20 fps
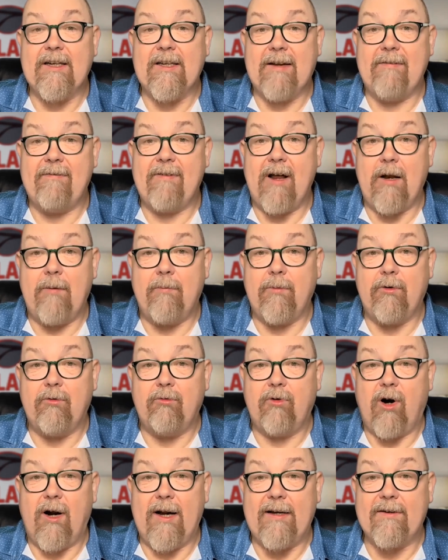development
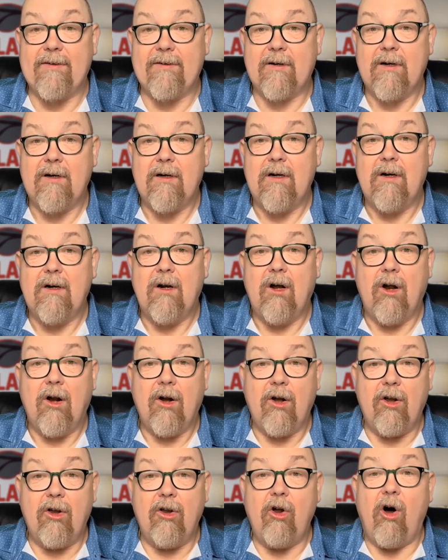rights.
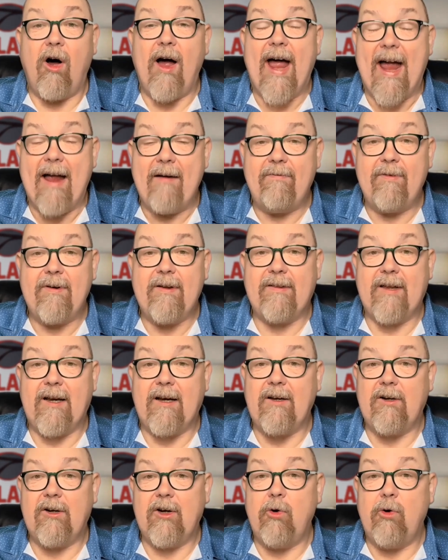Not
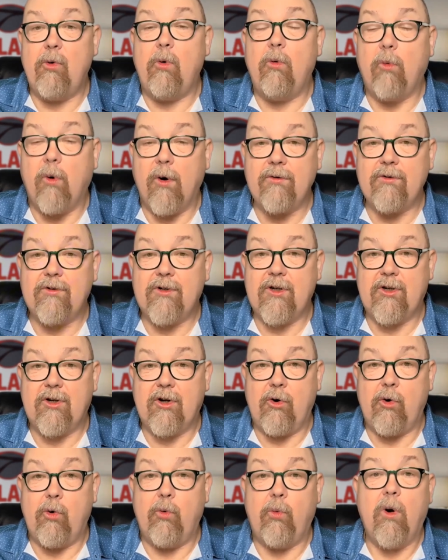everything that you will want to
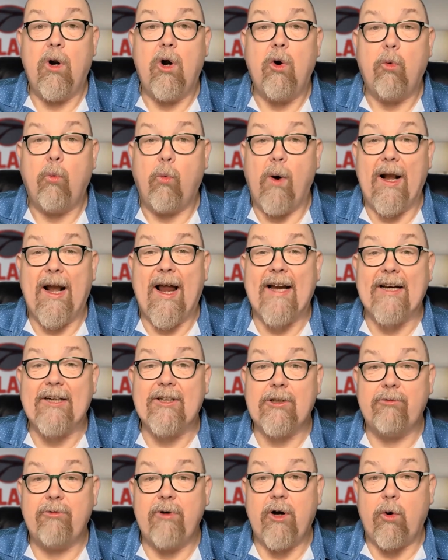do will
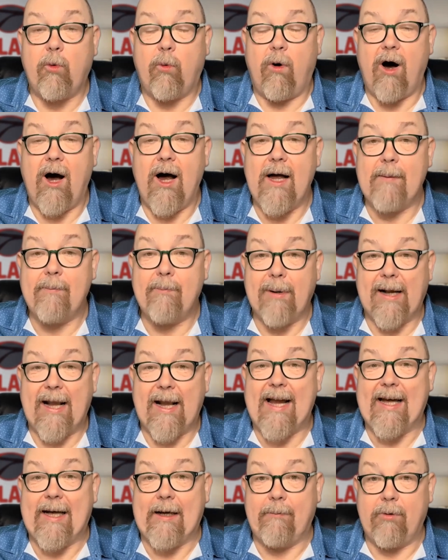actually require
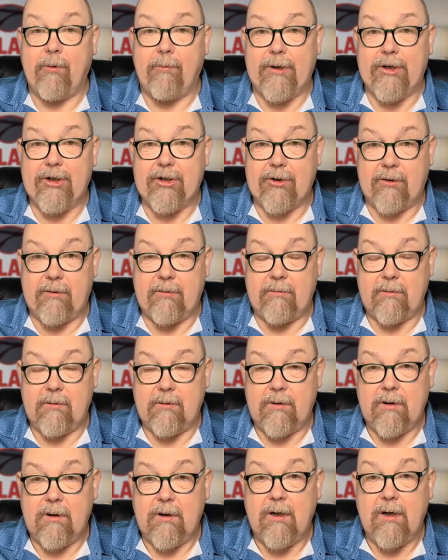planning permission.
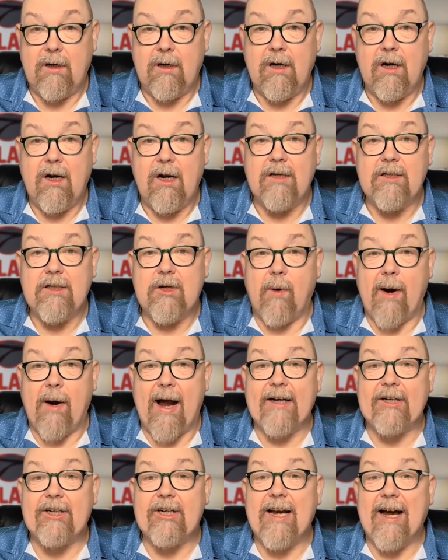So
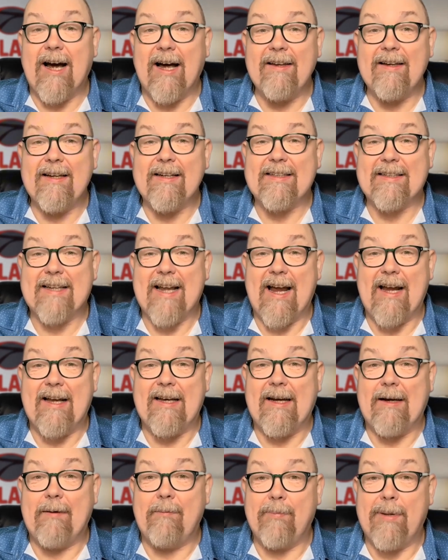actually
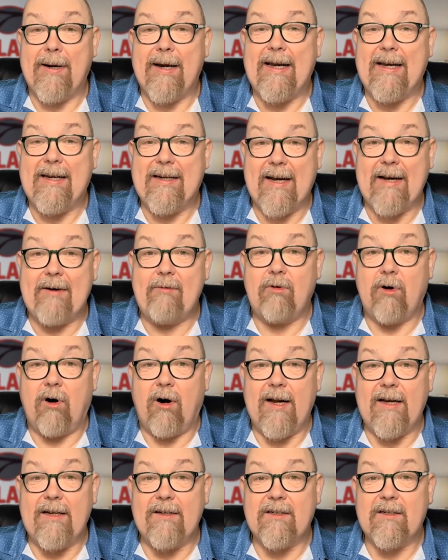understanding PD
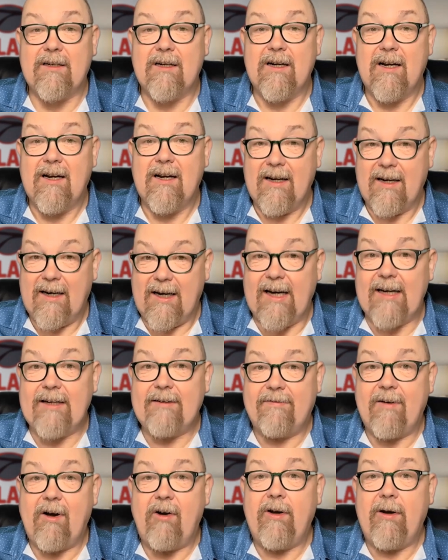rights
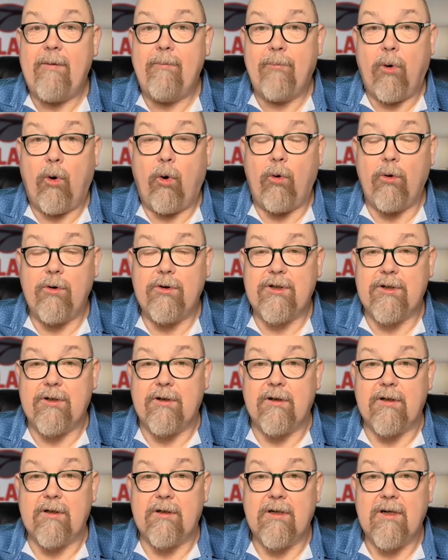is very
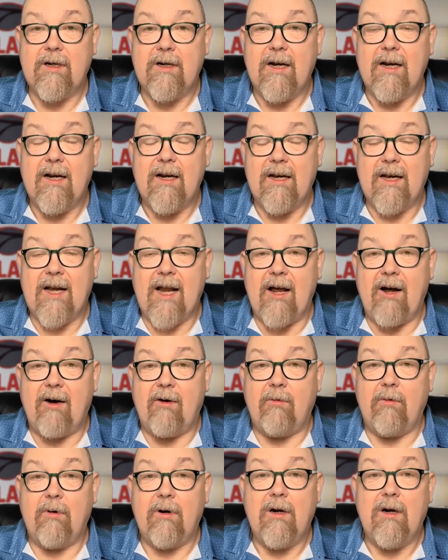important.
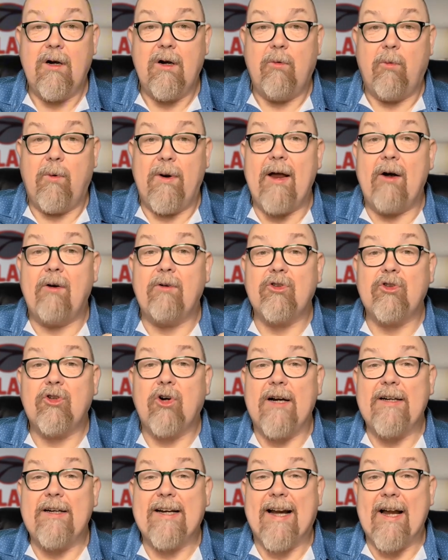Now, without
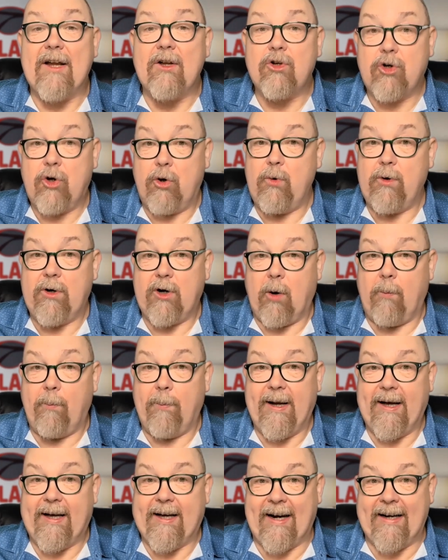trying to get too
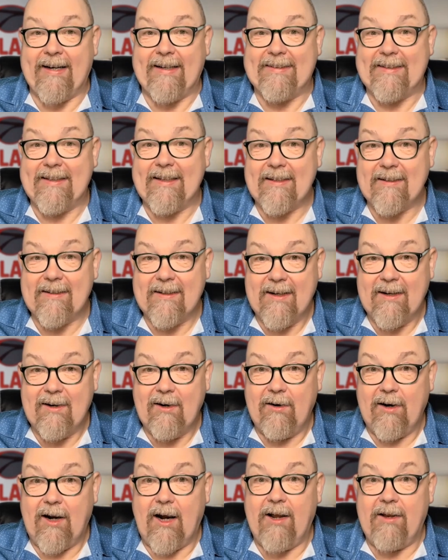complicated
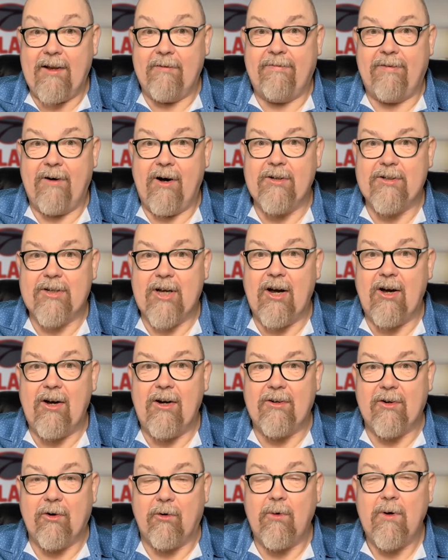at the first
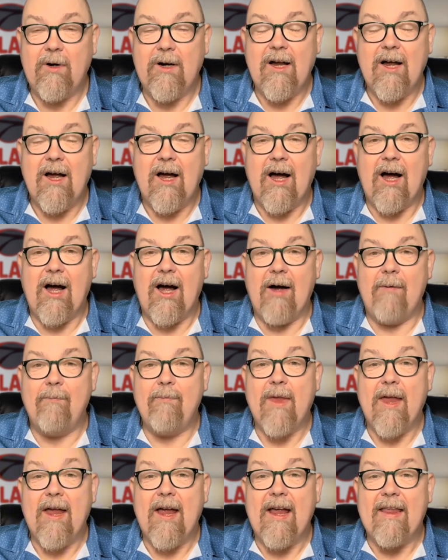hurdle,
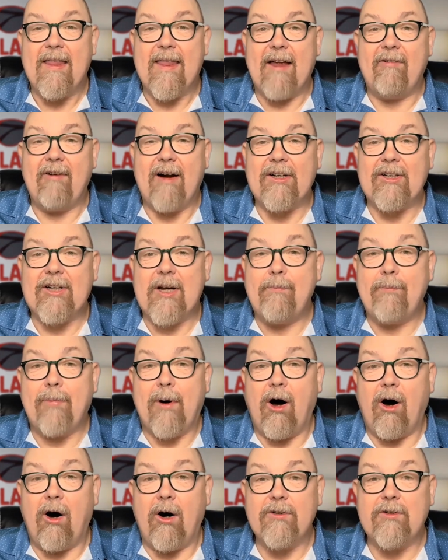they're actually
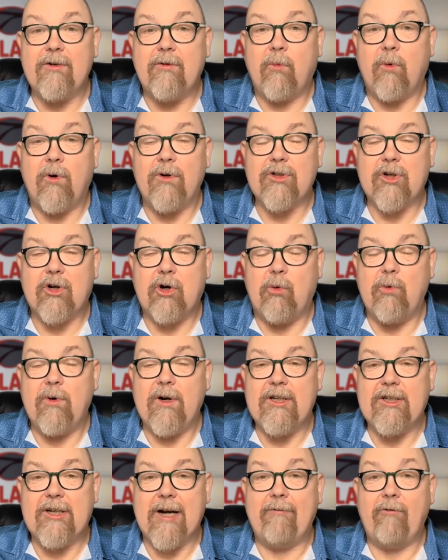part of what's called
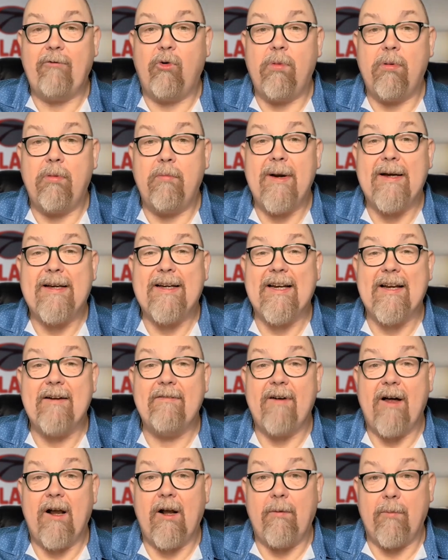a General Permitted
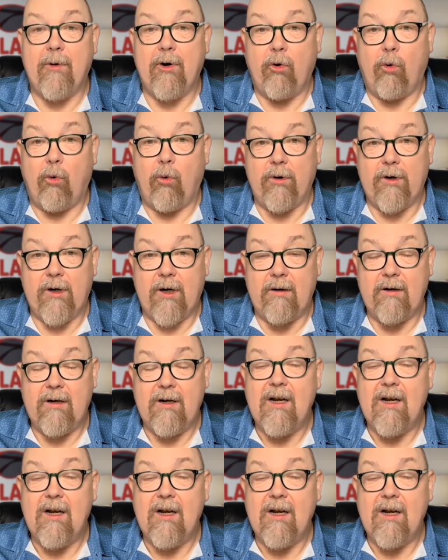Development Order,